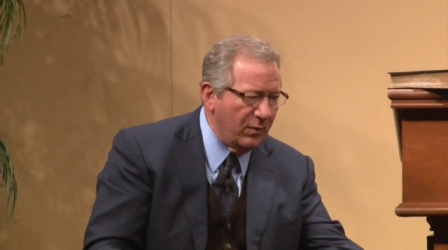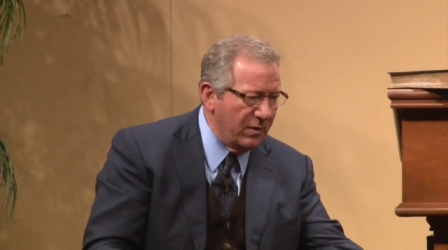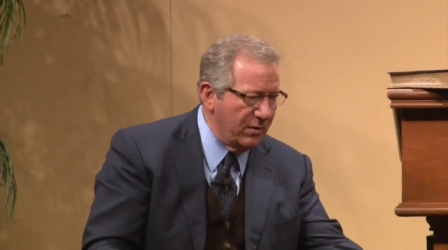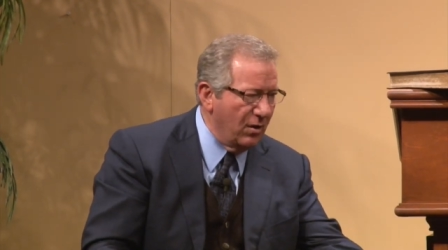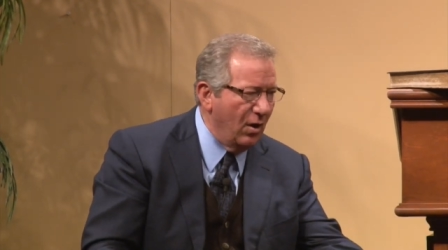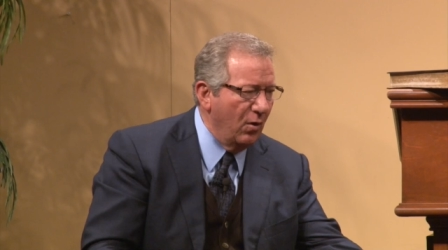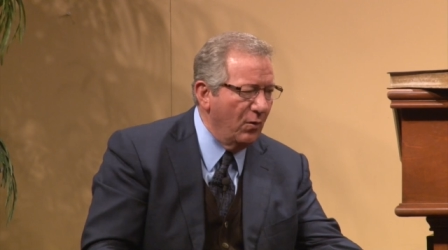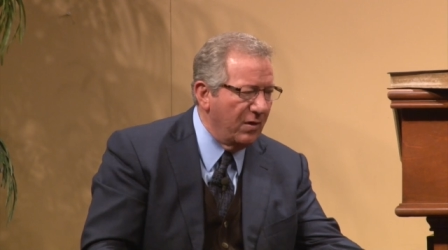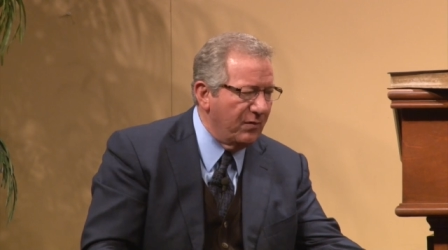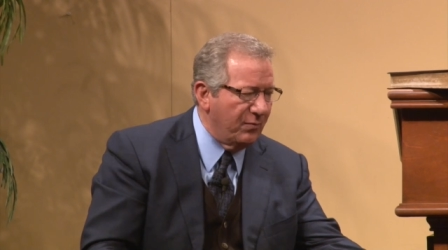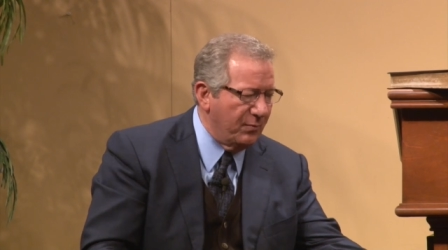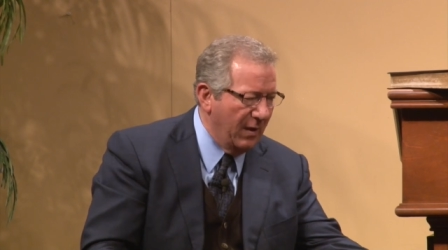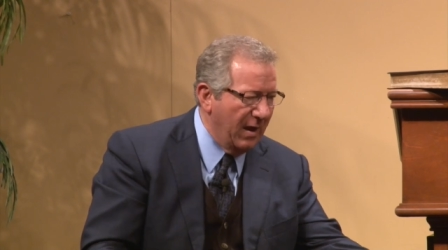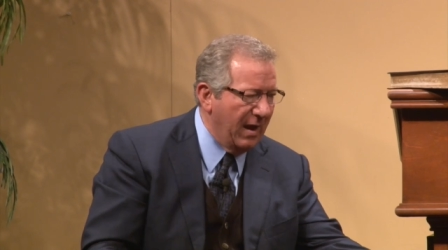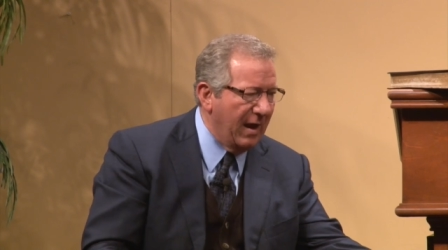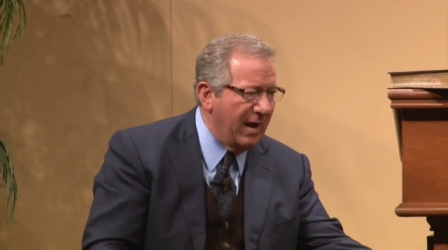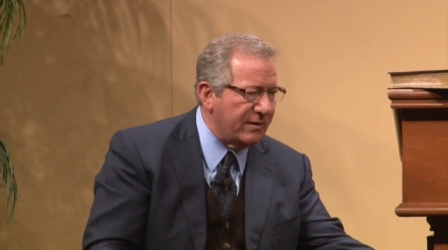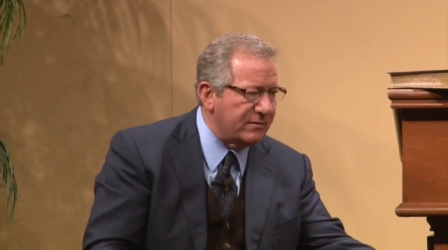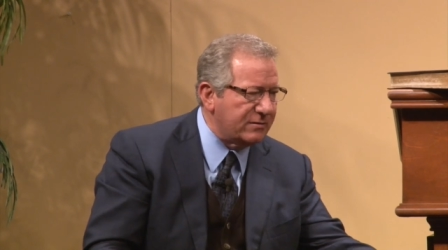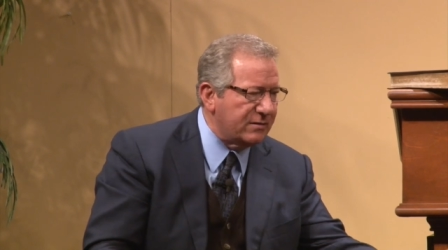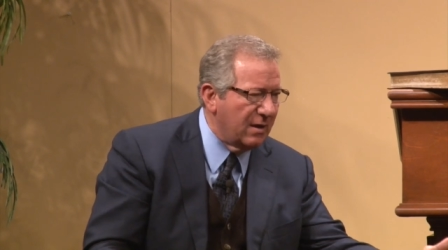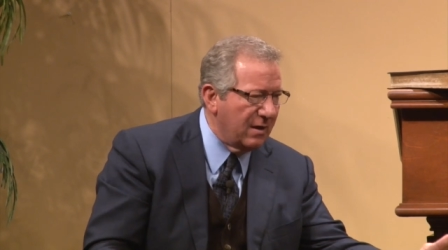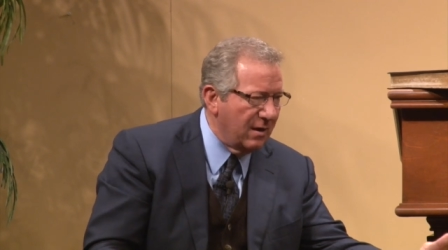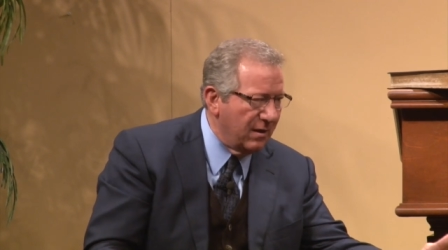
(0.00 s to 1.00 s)
We know we've
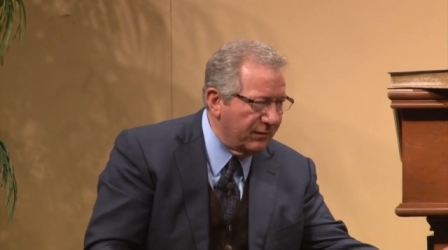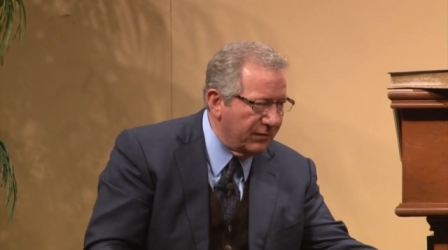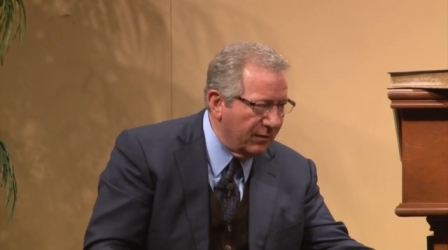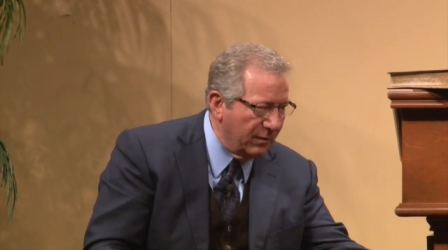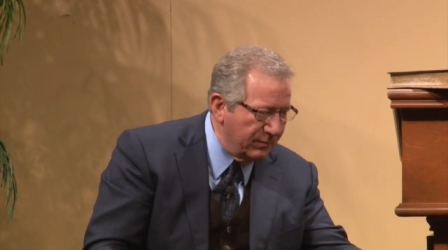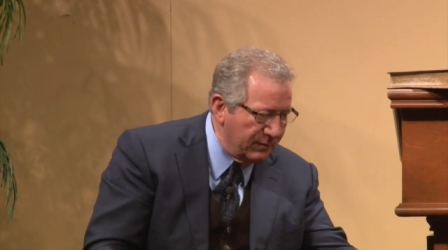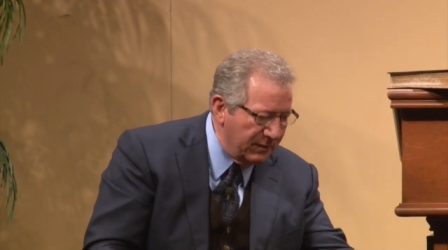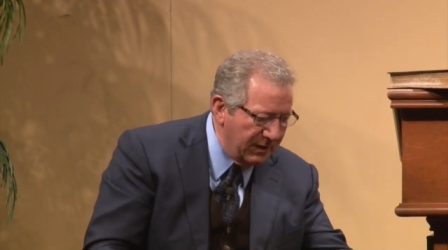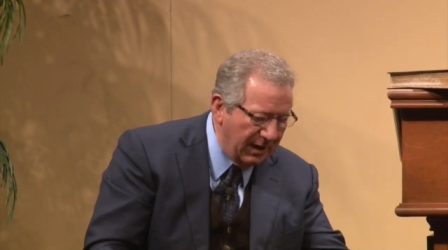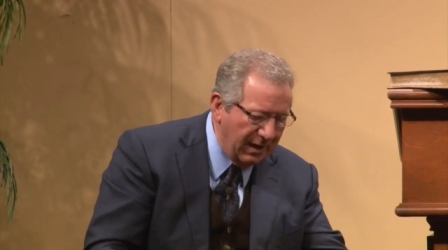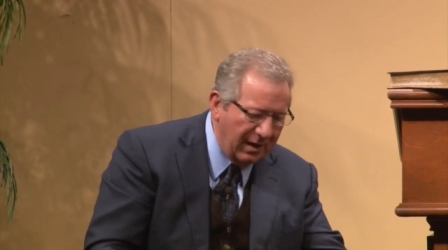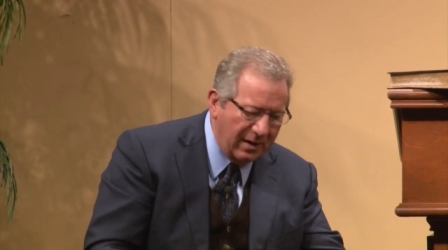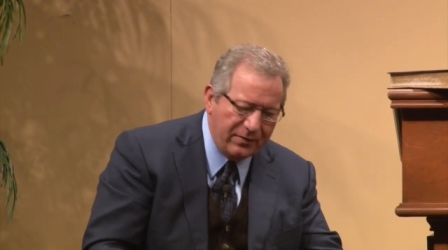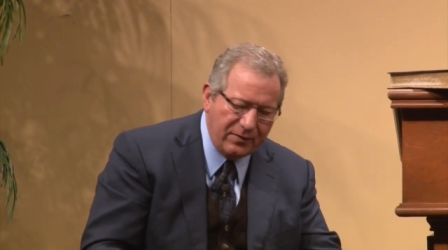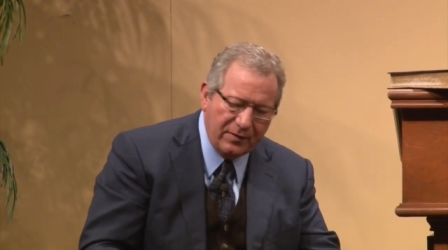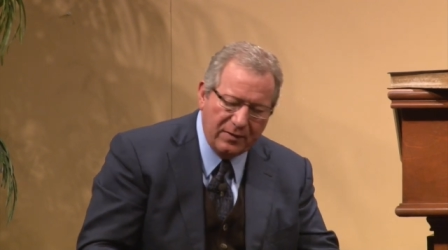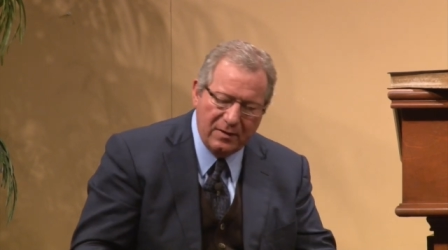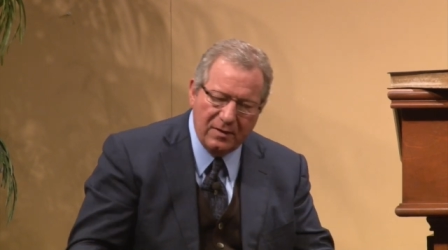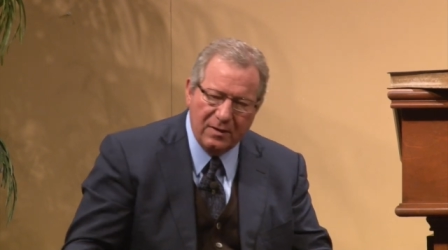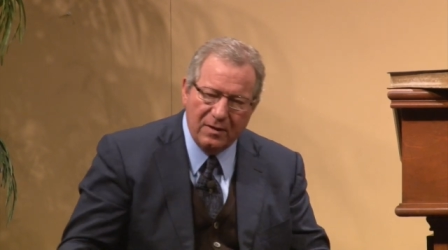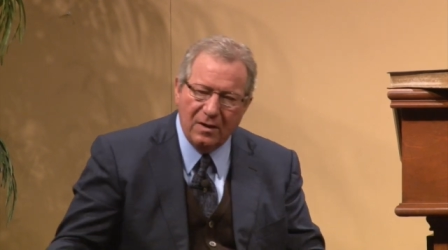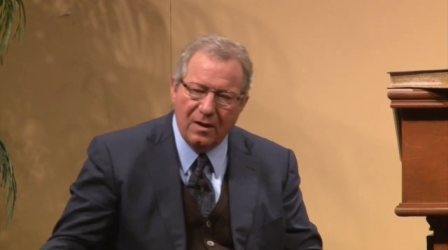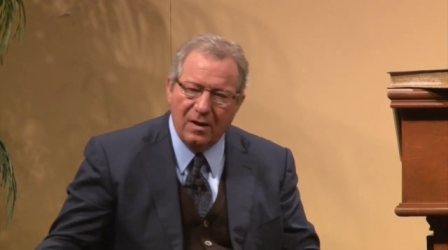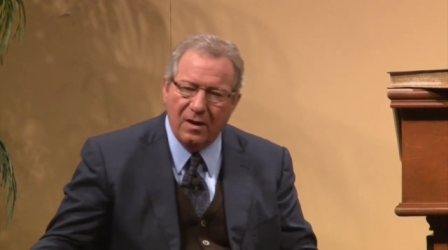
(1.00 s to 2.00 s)
passed from death
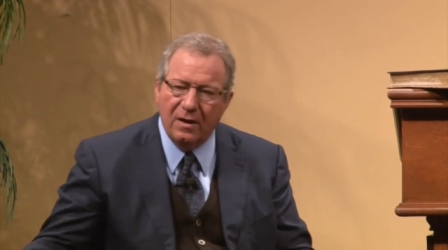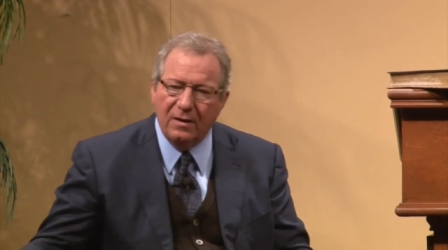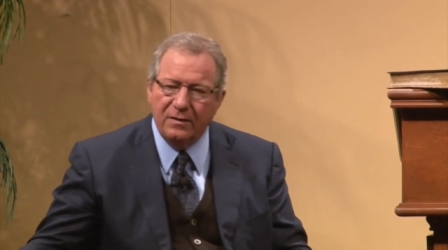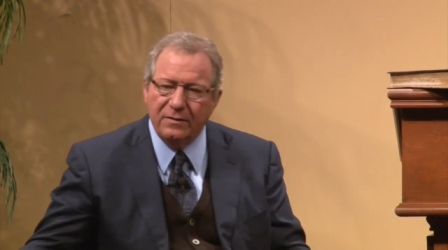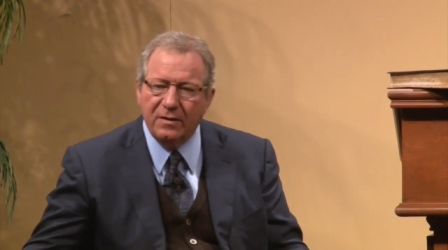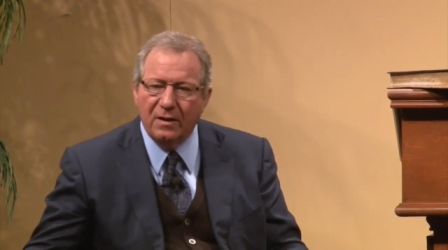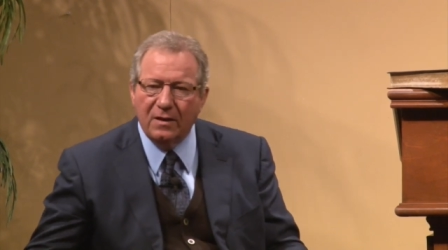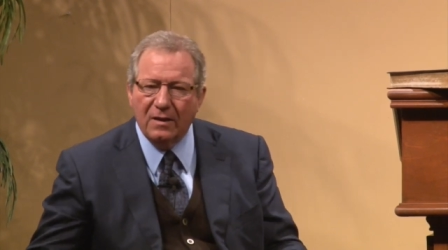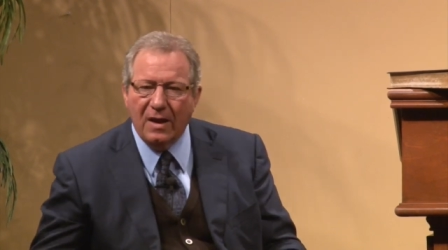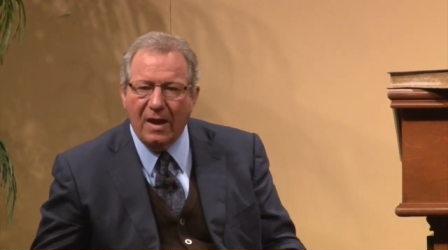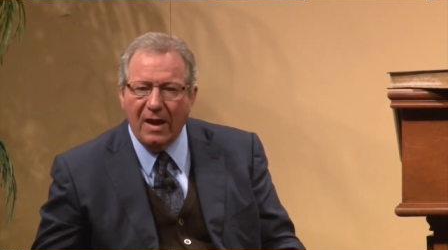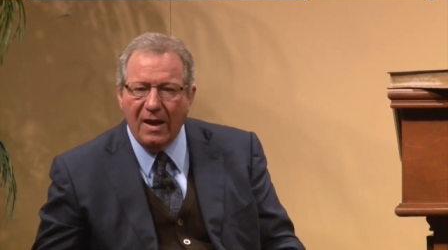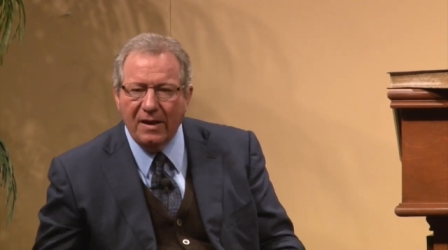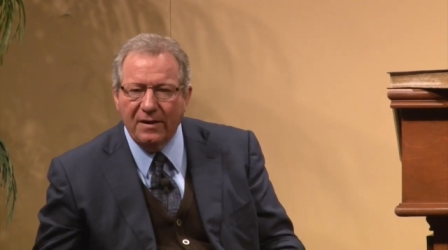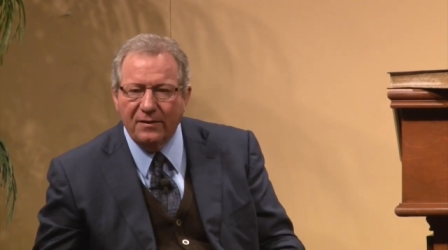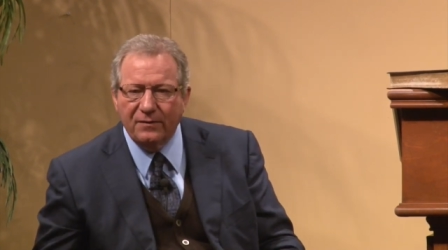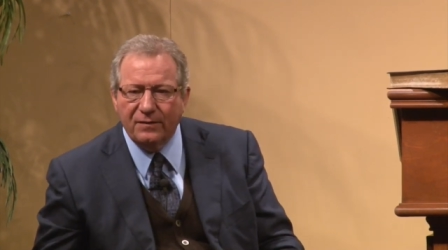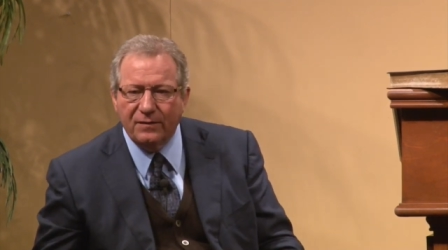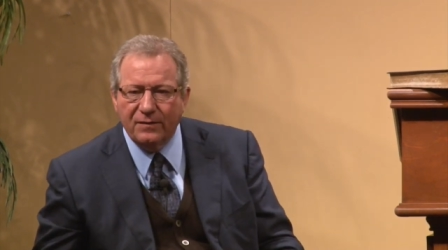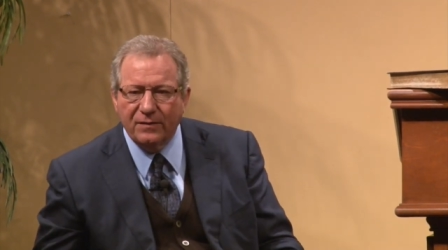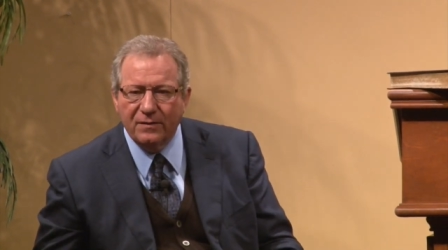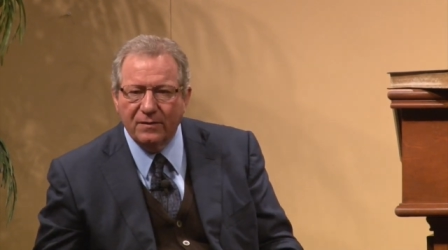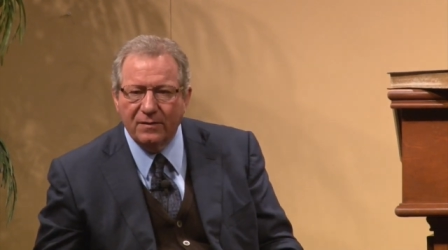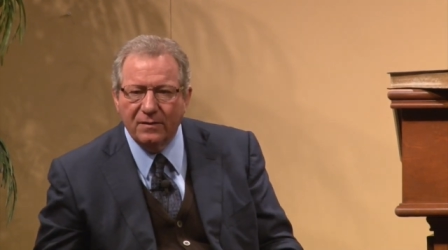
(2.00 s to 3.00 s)
unto
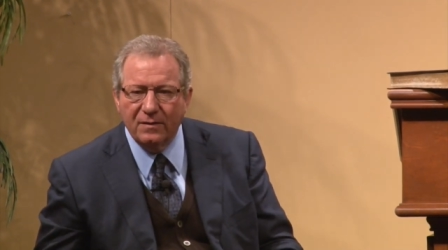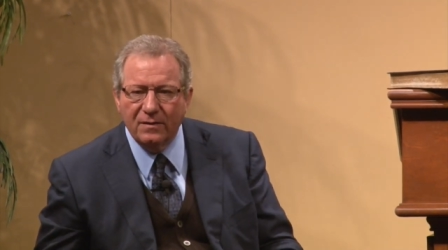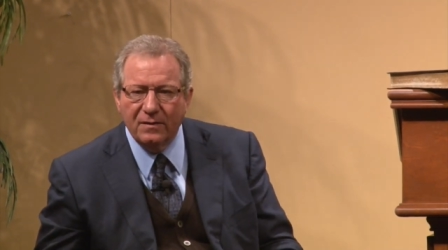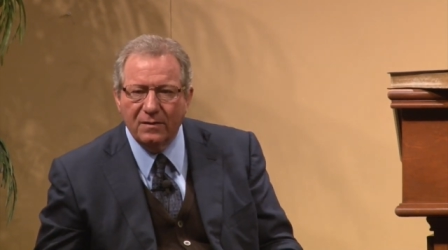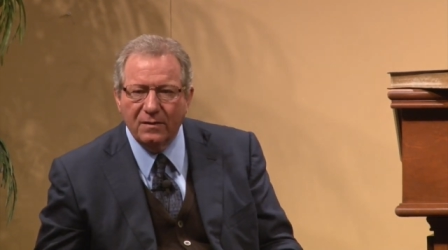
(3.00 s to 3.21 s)
life.